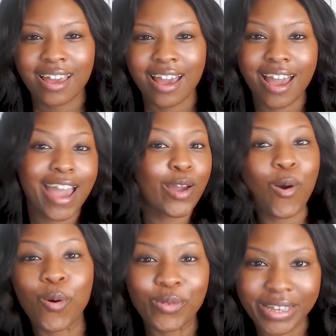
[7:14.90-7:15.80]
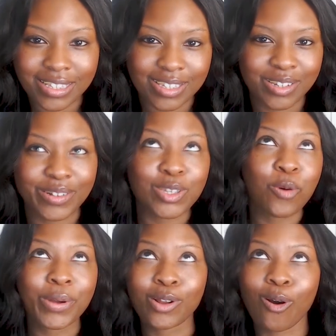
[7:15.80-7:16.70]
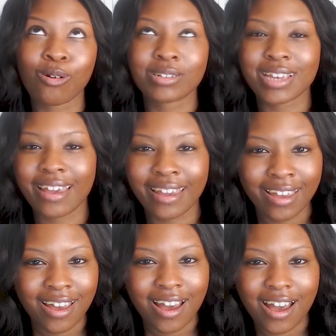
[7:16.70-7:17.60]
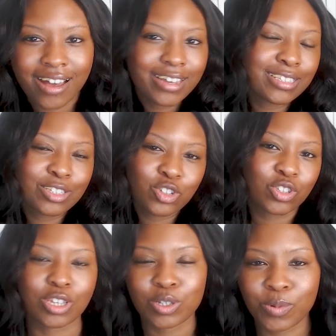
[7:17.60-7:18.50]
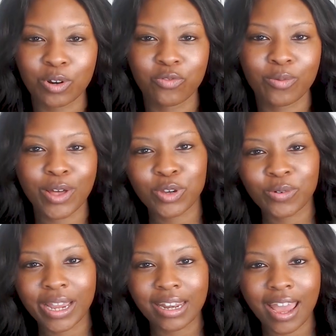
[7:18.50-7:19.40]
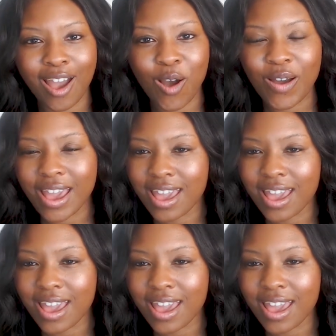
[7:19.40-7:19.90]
I always do. It's open all day because it's just such beautiful weather right now.